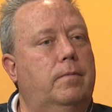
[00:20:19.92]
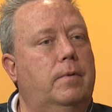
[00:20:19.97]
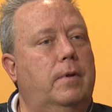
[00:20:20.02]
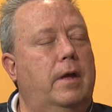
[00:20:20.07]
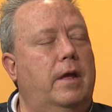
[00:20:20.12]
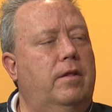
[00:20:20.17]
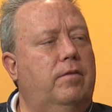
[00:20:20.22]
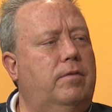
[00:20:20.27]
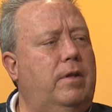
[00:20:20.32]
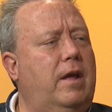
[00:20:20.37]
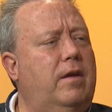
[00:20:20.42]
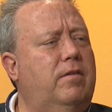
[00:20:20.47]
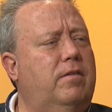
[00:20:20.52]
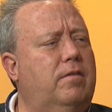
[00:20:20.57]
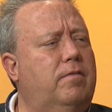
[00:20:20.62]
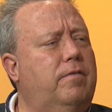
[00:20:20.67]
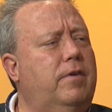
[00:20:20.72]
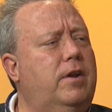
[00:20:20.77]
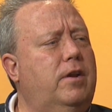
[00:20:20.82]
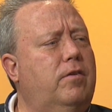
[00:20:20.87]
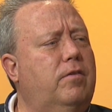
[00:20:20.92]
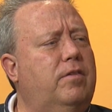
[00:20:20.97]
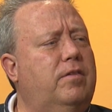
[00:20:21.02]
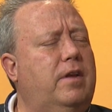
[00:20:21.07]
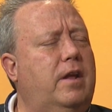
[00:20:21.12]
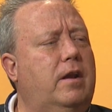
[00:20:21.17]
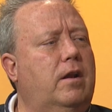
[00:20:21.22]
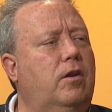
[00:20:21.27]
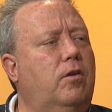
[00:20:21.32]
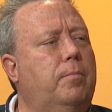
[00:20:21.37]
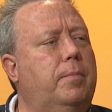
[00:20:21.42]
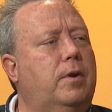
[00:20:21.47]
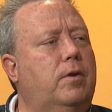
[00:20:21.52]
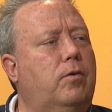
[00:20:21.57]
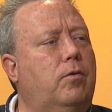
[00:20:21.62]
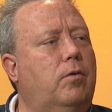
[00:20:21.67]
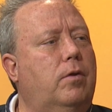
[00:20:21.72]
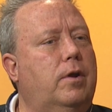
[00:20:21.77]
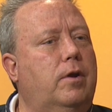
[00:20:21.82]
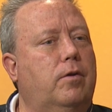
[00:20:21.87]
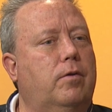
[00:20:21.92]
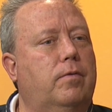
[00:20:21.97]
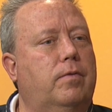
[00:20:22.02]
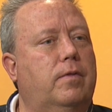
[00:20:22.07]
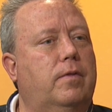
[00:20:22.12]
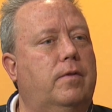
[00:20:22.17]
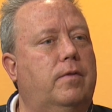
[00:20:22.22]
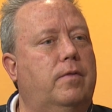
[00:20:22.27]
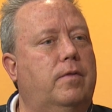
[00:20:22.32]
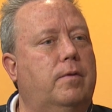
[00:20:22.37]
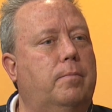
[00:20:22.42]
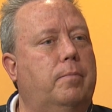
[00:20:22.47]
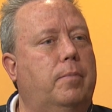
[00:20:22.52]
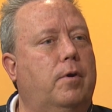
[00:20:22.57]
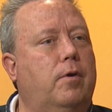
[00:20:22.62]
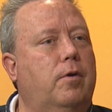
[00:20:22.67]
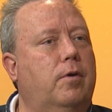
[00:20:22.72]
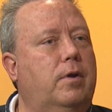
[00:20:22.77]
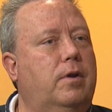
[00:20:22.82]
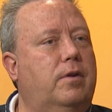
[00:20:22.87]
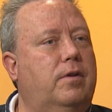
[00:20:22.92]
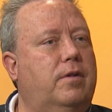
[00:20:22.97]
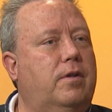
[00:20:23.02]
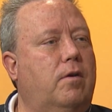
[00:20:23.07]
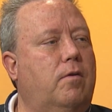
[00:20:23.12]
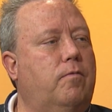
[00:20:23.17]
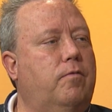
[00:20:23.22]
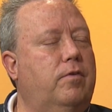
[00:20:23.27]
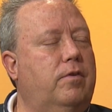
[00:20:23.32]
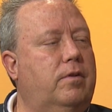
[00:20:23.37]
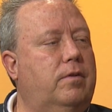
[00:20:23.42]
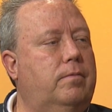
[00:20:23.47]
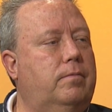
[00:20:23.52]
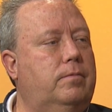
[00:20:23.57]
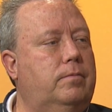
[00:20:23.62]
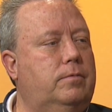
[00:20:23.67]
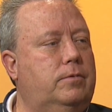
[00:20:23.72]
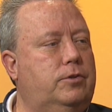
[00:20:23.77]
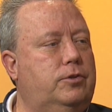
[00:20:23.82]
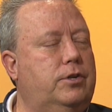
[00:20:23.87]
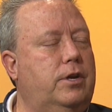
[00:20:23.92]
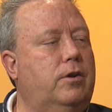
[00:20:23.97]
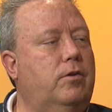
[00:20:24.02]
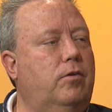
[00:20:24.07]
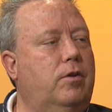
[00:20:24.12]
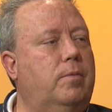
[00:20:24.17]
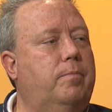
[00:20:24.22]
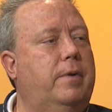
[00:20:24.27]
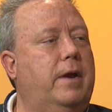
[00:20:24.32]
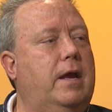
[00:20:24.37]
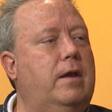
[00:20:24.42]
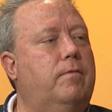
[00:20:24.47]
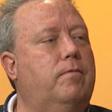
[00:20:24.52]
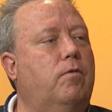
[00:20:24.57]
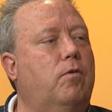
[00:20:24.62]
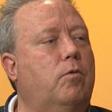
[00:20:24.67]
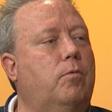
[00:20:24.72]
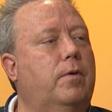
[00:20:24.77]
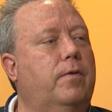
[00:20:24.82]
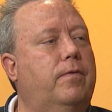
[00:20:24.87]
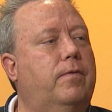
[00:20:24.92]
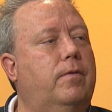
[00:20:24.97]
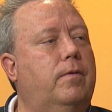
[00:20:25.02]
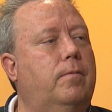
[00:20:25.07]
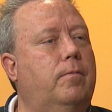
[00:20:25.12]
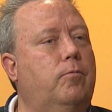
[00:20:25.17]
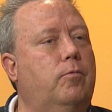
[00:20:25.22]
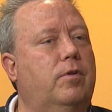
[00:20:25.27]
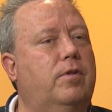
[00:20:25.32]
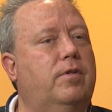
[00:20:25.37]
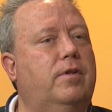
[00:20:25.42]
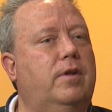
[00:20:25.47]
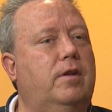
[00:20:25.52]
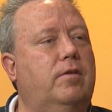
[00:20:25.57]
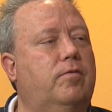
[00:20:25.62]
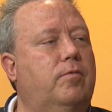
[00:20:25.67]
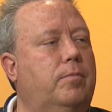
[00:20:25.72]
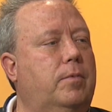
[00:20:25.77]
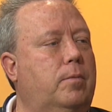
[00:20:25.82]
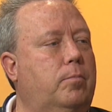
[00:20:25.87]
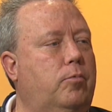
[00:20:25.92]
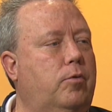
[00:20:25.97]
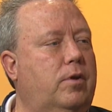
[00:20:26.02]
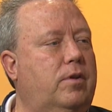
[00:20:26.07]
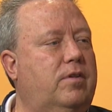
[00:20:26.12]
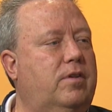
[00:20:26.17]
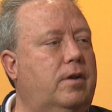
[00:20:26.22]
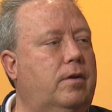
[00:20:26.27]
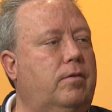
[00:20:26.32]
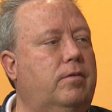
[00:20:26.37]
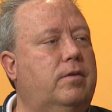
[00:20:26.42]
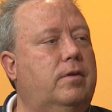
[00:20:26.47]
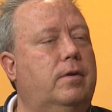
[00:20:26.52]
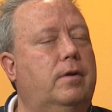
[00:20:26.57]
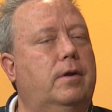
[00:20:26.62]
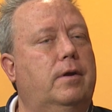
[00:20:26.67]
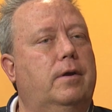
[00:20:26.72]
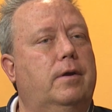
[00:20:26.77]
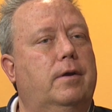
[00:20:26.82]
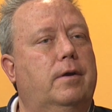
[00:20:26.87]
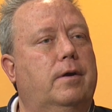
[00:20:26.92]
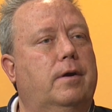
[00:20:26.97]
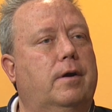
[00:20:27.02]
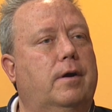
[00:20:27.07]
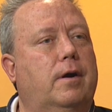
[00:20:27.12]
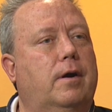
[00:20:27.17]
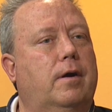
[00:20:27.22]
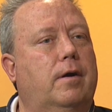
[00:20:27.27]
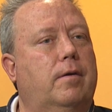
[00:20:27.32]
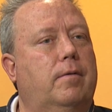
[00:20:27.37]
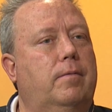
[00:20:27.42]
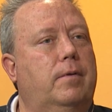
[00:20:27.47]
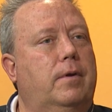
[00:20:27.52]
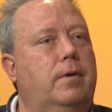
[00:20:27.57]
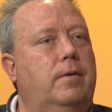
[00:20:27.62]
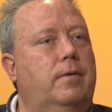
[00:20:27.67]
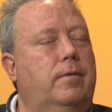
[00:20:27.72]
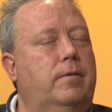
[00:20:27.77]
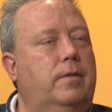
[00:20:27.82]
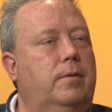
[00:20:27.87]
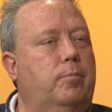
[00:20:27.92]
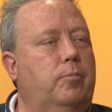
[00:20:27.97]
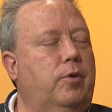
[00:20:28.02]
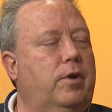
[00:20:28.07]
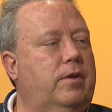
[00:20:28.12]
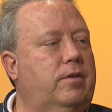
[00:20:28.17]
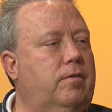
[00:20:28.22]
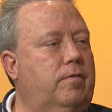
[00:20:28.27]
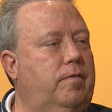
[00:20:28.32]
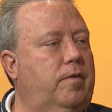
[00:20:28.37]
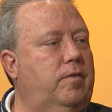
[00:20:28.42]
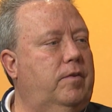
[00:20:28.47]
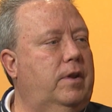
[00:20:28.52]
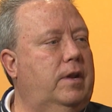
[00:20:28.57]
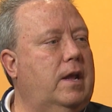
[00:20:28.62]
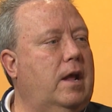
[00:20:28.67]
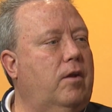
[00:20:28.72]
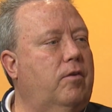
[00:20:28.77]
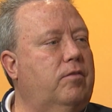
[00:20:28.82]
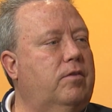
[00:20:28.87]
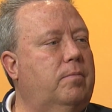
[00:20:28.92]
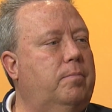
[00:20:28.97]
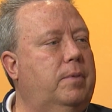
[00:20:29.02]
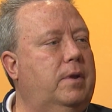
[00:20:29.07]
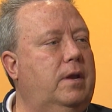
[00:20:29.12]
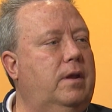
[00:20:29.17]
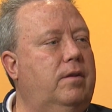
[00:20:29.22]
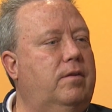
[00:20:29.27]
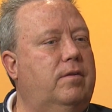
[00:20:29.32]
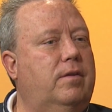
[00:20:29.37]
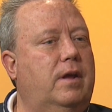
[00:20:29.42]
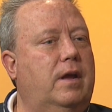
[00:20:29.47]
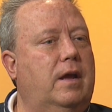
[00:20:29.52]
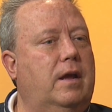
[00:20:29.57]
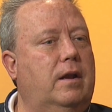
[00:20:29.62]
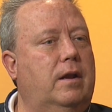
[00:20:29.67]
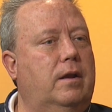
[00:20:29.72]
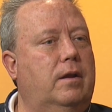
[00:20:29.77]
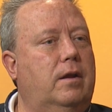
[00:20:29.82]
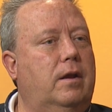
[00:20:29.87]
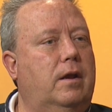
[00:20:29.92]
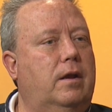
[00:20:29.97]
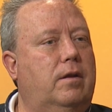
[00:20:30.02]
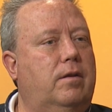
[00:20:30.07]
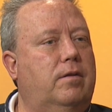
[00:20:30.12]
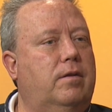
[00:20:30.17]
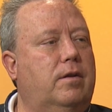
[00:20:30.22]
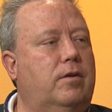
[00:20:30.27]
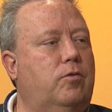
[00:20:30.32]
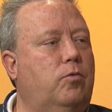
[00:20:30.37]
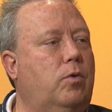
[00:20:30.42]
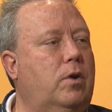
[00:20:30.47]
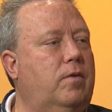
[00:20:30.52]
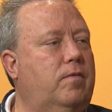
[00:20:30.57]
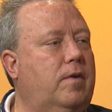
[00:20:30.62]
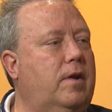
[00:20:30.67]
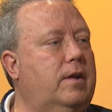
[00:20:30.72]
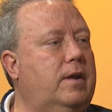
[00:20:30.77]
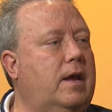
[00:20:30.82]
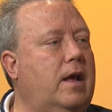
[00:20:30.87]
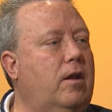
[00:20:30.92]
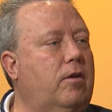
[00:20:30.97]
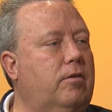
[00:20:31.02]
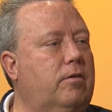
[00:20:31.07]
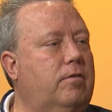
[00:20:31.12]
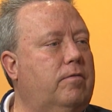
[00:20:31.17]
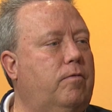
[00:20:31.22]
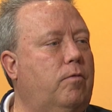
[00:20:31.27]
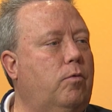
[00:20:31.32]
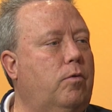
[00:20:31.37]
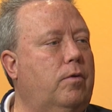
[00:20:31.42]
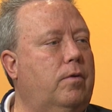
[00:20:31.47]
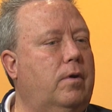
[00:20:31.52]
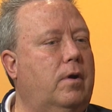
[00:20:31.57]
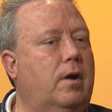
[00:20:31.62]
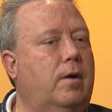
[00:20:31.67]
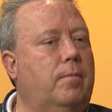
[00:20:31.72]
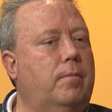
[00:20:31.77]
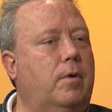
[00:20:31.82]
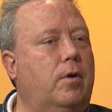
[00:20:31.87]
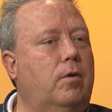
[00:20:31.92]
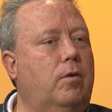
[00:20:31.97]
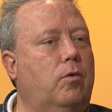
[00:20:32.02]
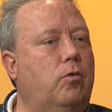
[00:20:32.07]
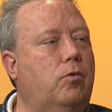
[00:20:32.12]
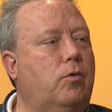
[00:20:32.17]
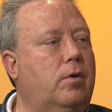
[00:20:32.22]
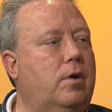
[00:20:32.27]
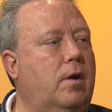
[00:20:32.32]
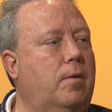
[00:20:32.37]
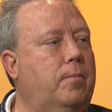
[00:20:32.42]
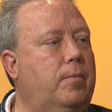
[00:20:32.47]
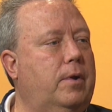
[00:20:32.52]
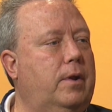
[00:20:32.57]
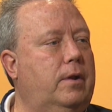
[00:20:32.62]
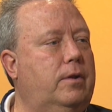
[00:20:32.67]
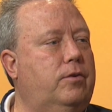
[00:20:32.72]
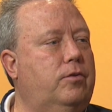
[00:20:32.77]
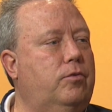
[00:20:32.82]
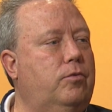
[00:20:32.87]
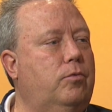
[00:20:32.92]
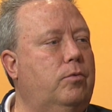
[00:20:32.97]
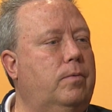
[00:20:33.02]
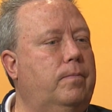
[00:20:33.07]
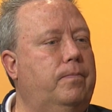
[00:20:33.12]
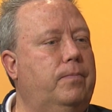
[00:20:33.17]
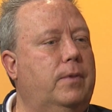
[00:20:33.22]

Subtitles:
As the video stated a little bit earlier, the park itself was generally paid for with receipts from the brick sales. The bricks are $50 a piece, and it's $25 for our local company to